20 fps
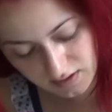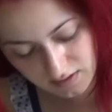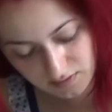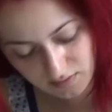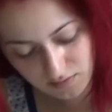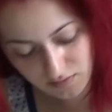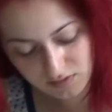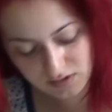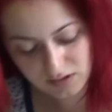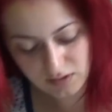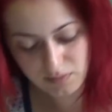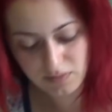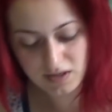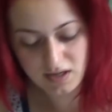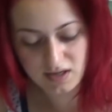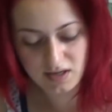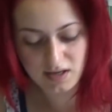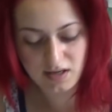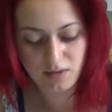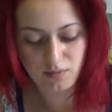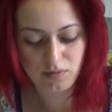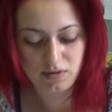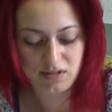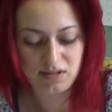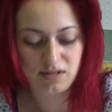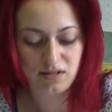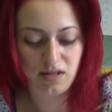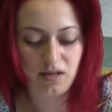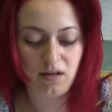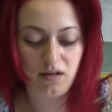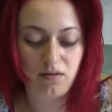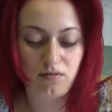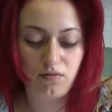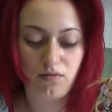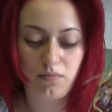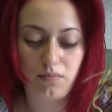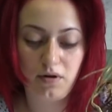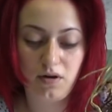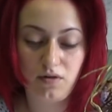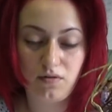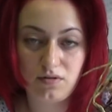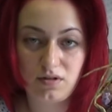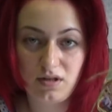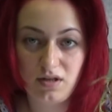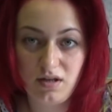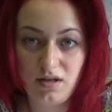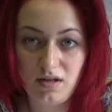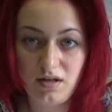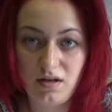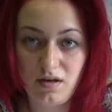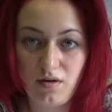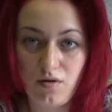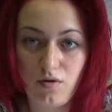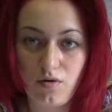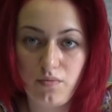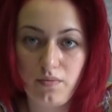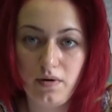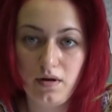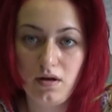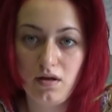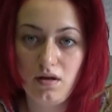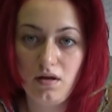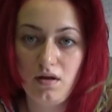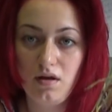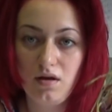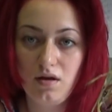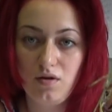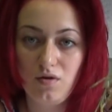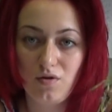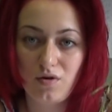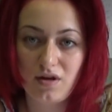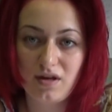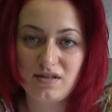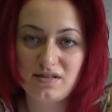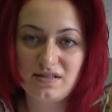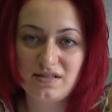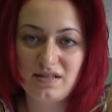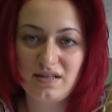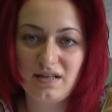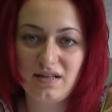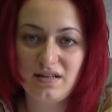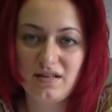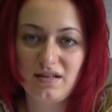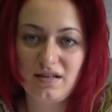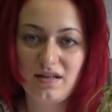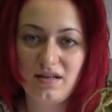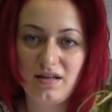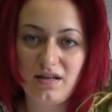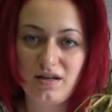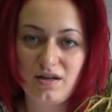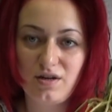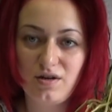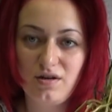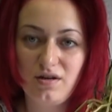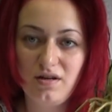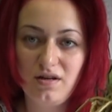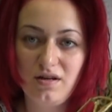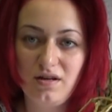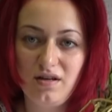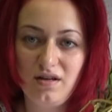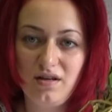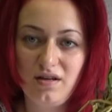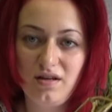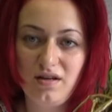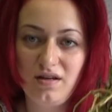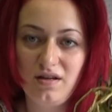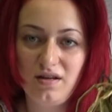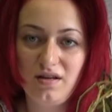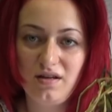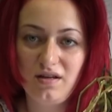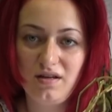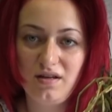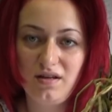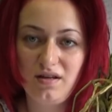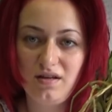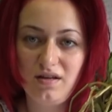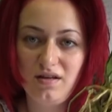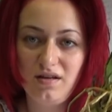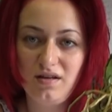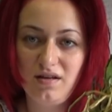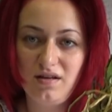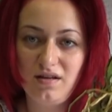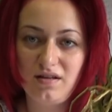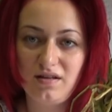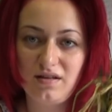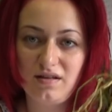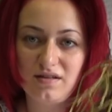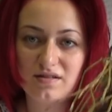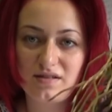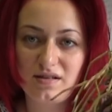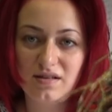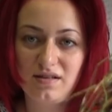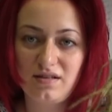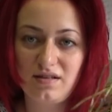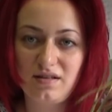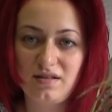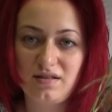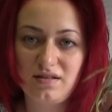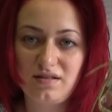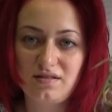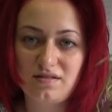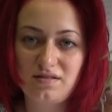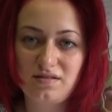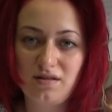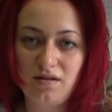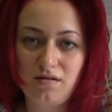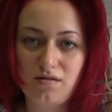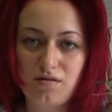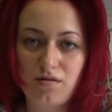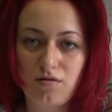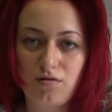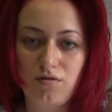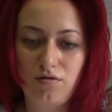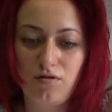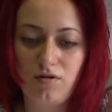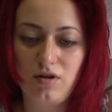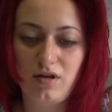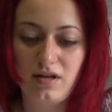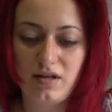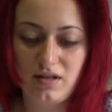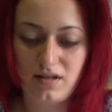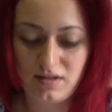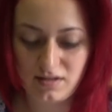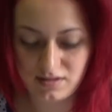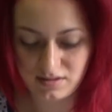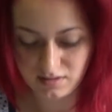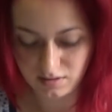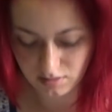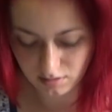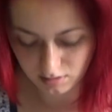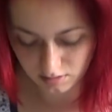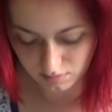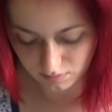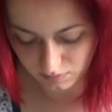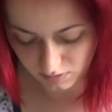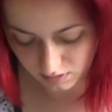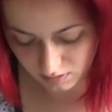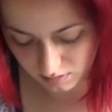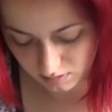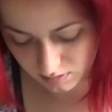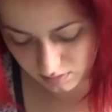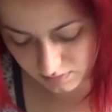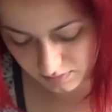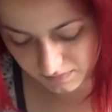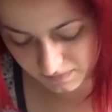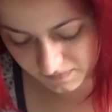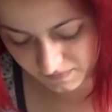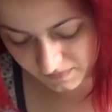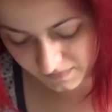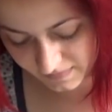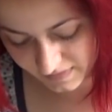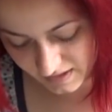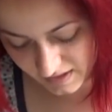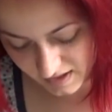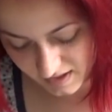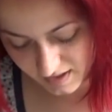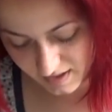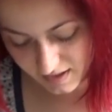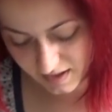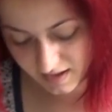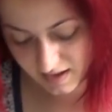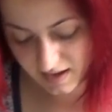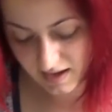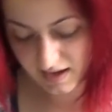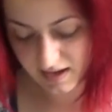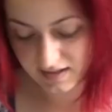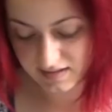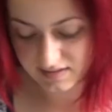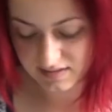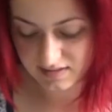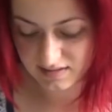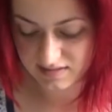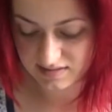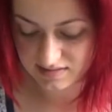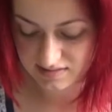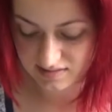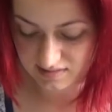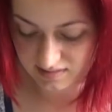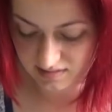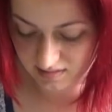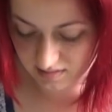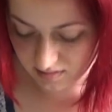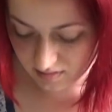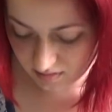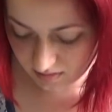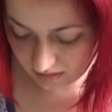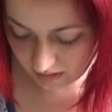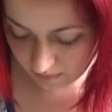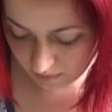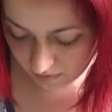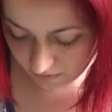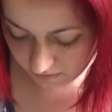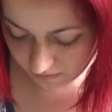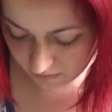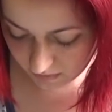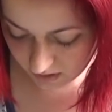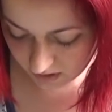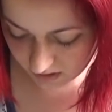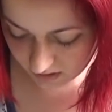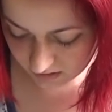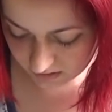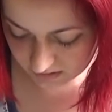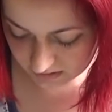Look, the bug I was telling you about. Hope you can see it here. It is, and it is crawling. It is horrible. I hate this type of bug.